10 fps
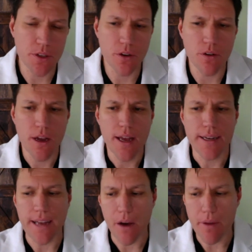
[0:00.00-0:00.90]
So
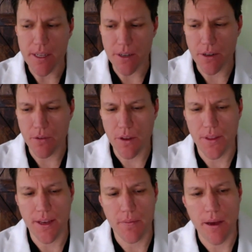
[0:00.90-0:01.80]
now we can start to really
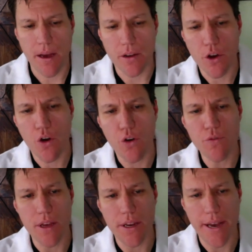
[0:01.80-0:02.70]
think about
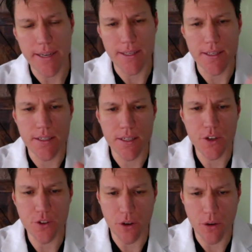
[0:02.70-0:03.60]
COVID as a
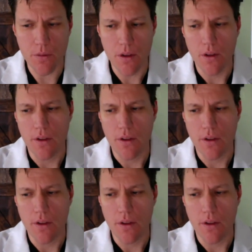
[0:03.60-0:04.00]
syndrome